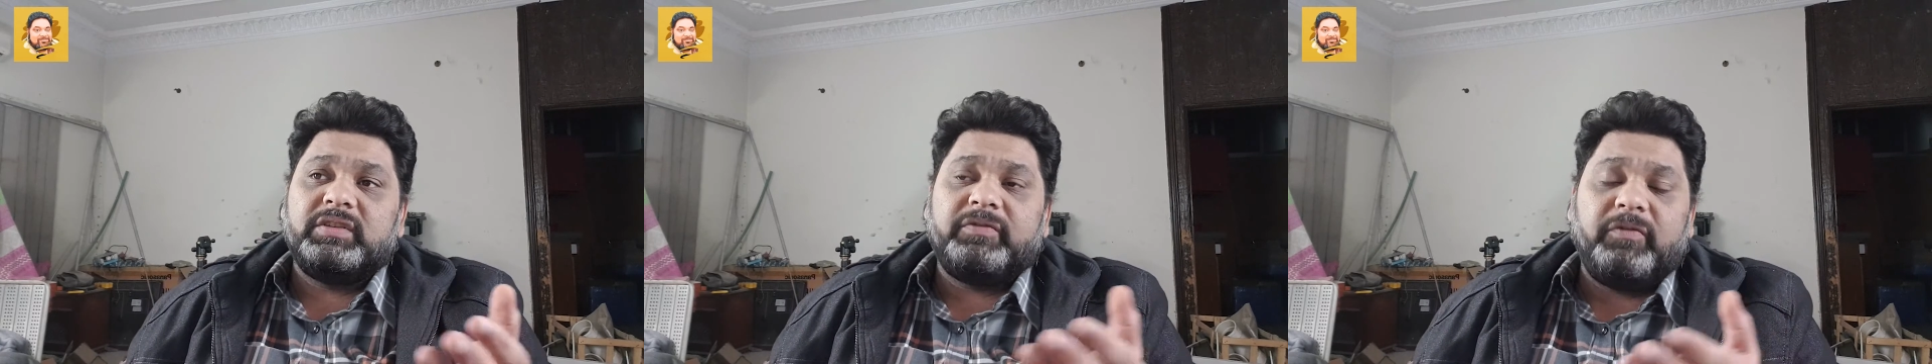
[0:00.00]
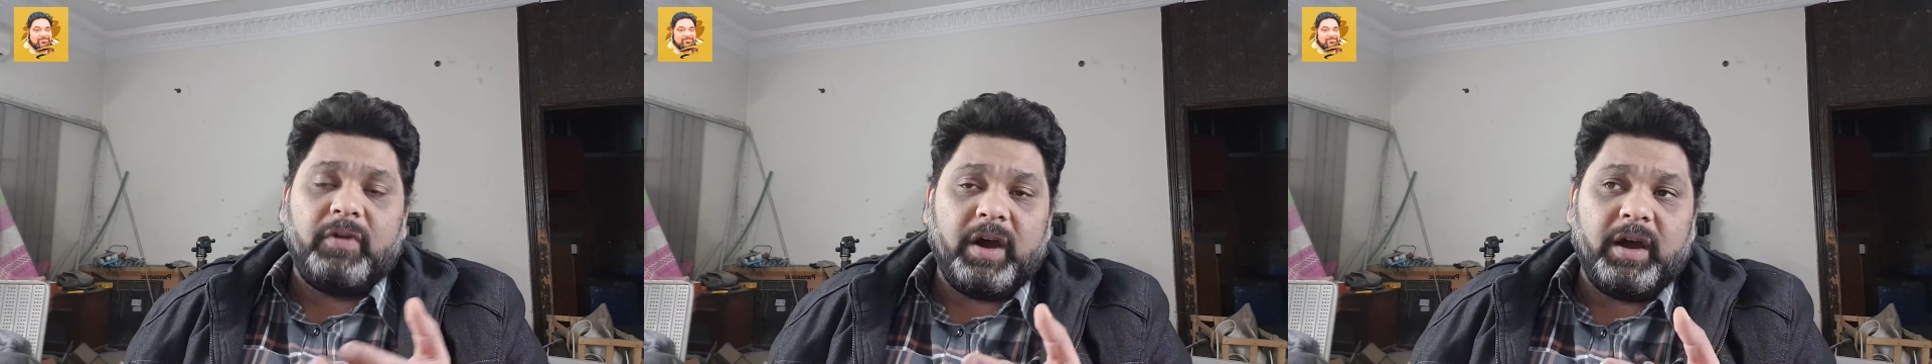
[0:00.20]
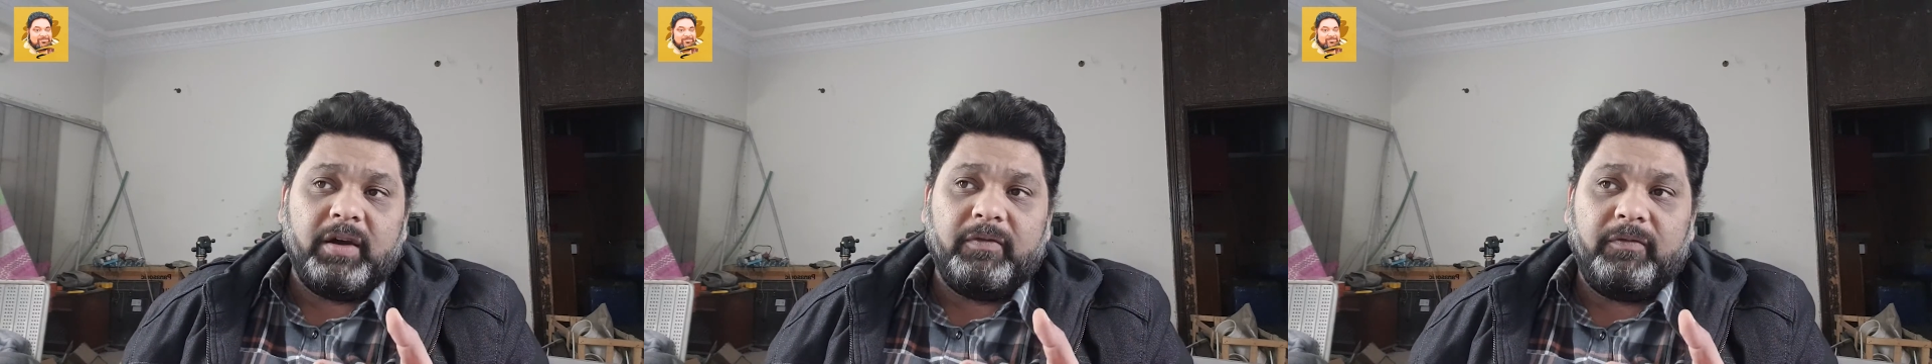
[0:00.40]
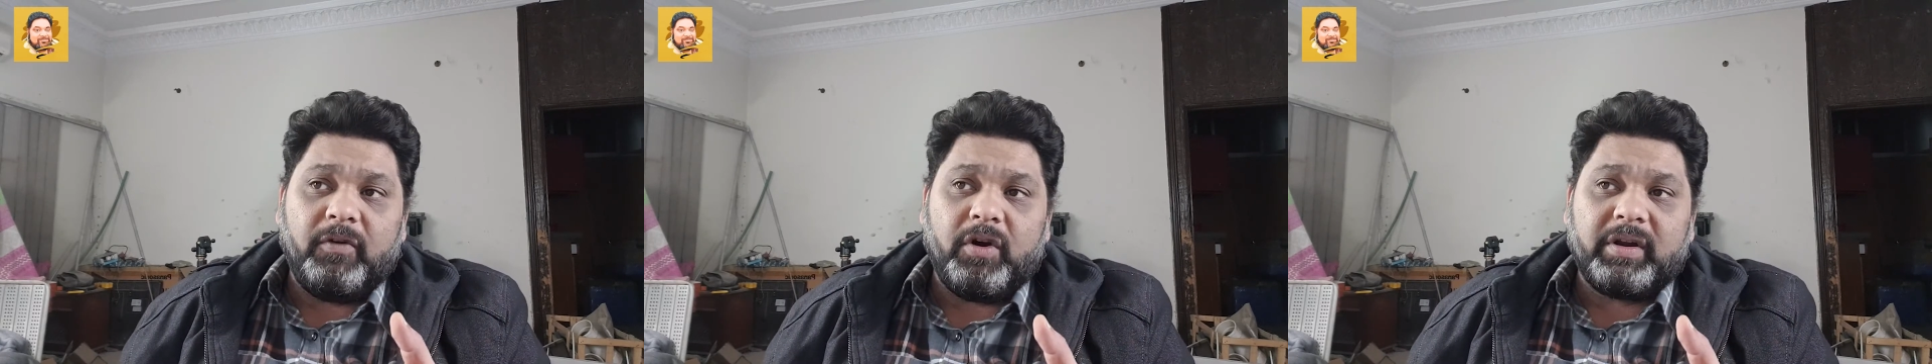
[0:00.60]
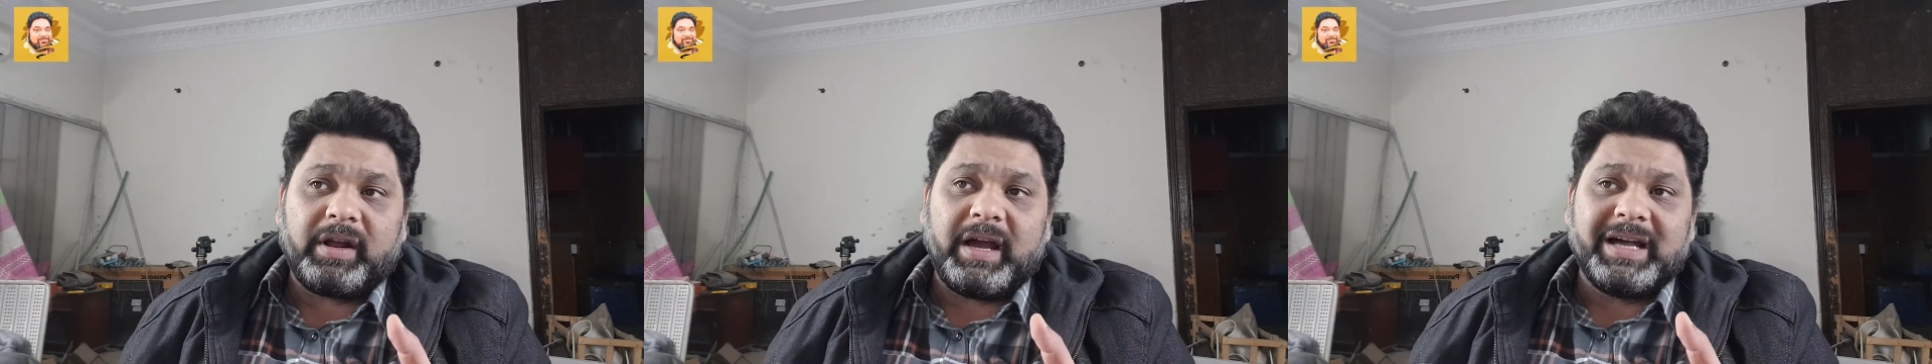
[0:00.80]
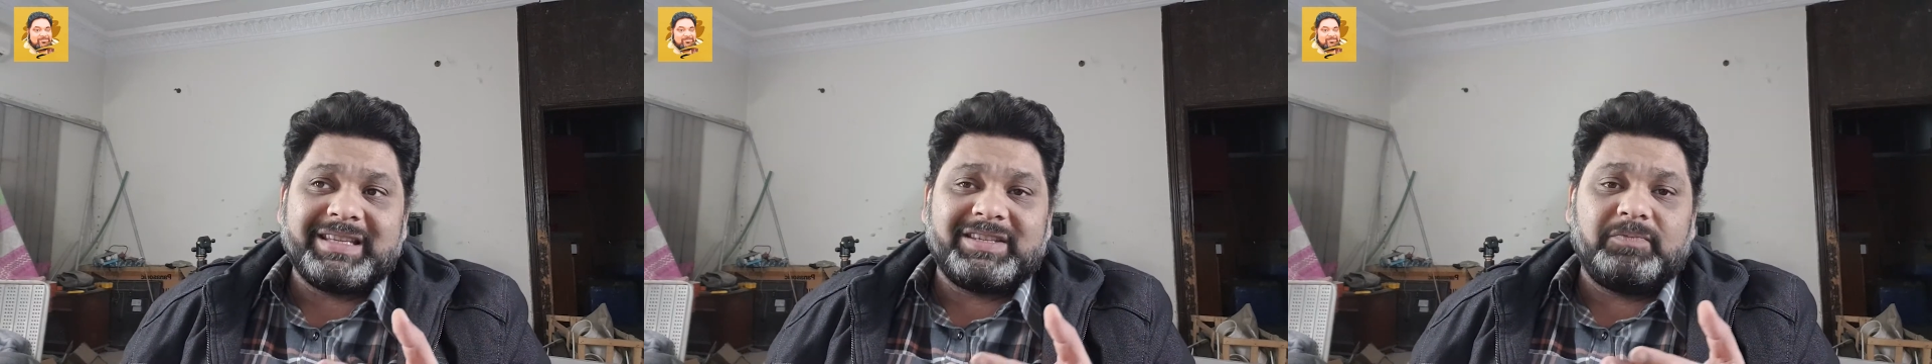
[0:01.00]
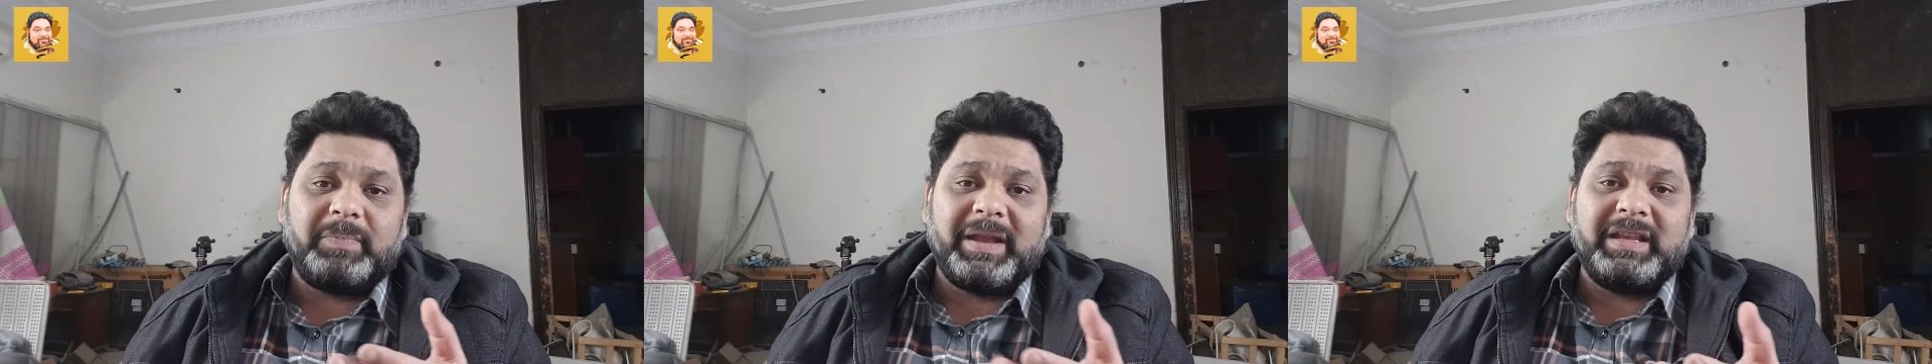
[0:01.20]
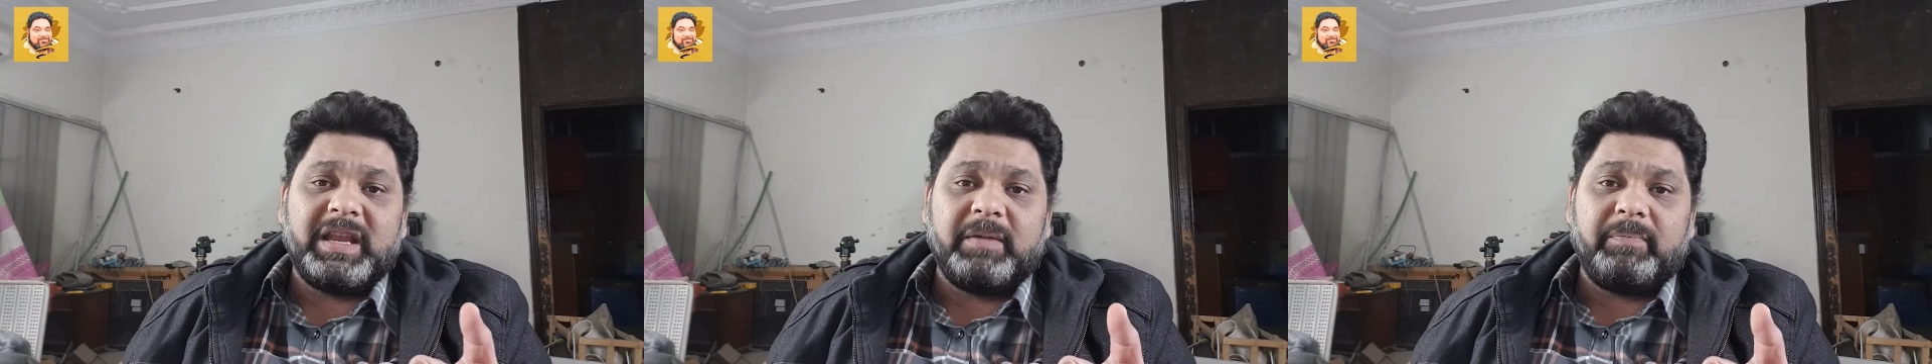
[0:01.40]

forecasts, spending